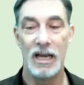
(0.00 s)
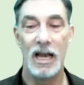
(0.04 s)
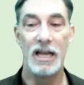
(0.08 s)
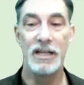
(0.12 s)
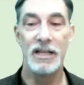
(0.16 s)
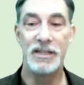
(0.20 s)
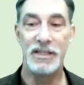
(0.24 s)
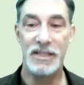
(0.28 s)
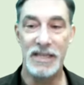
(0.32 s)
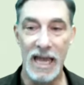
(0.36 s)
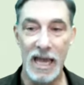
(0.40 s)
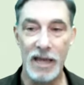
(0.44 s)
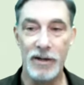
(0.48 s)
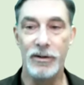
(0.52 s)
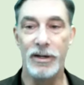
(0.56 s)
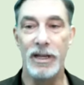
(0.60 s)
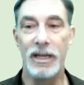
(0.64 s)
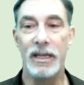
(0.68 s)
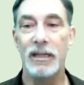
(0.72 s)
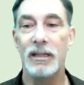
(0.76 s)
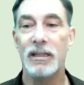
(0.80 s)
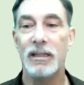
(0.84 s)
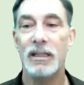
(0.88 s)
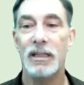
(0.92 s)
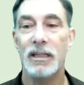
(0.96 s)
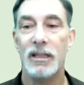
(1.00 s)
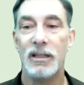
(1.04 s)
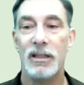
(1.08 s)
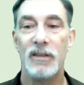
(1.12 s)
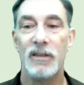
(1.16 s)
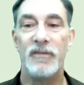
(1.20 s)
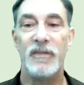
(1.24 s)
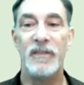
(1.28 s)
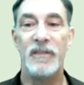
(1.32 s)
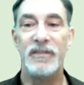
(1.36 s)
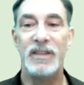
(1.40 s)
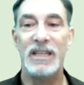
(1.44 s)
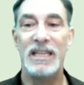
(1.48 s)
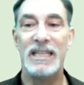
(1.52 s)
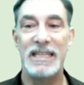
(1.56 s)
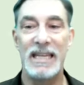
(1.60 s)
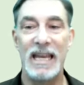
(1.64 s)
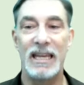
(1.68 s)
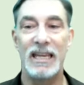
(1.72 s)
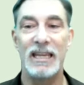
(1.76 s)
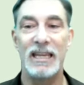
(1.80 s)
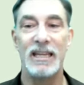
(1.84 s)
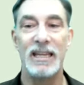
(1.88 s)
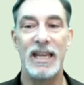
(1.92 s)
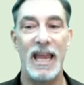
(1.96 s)
On Saturday, the
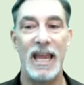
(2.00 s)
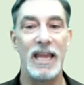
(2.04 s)
52nd